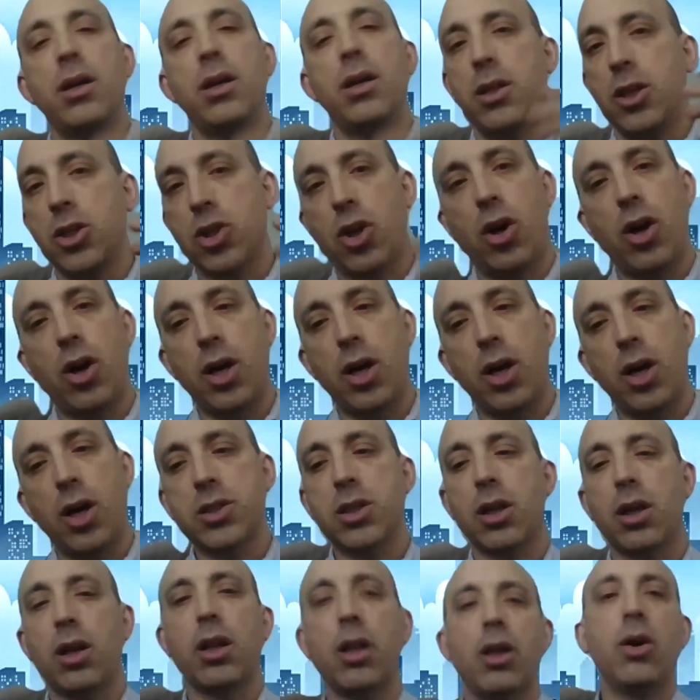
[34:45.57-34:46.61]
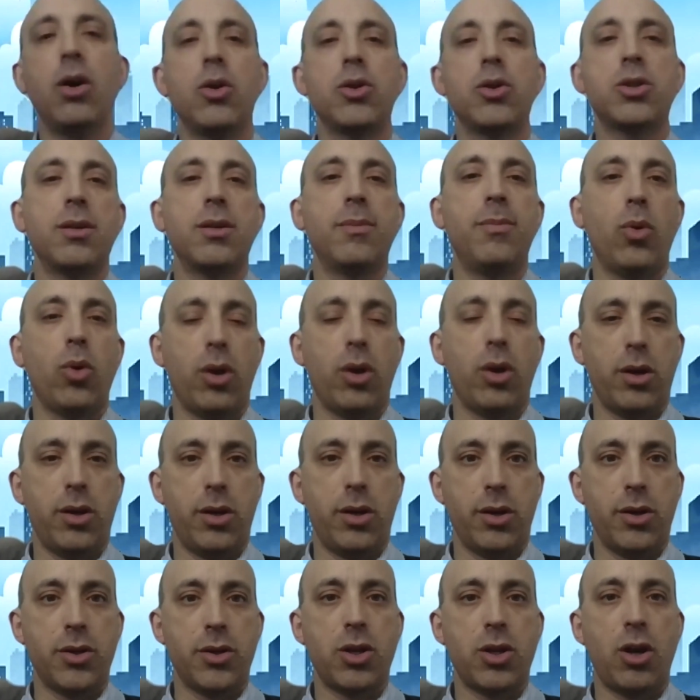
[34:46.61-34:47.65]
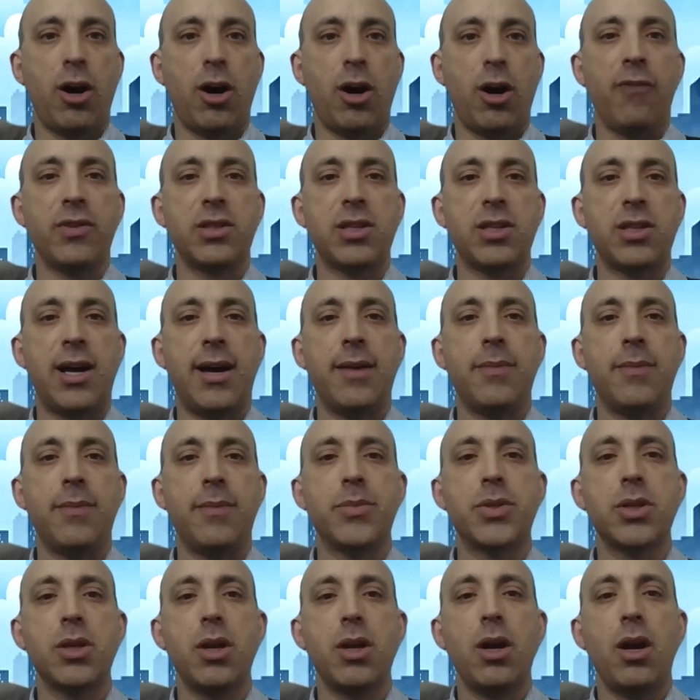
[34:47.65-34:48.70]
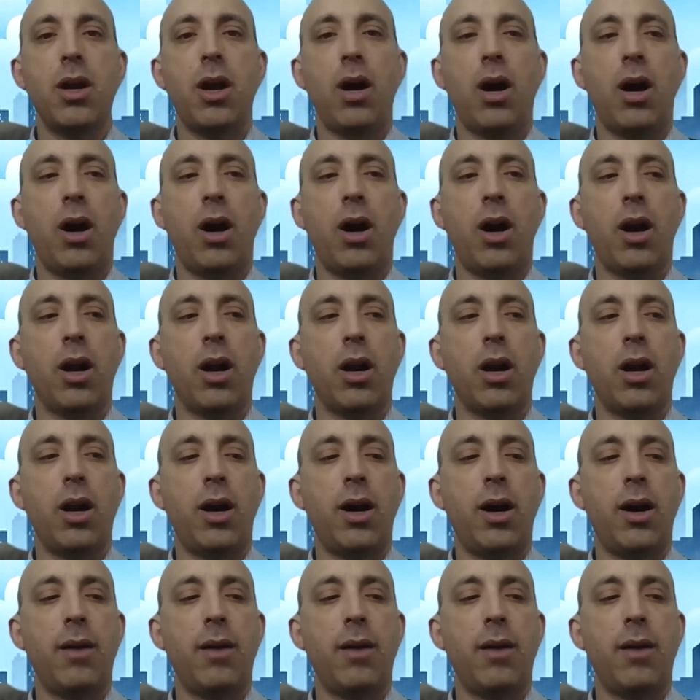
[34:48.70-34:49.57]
these calls to close the borders oftentimes are,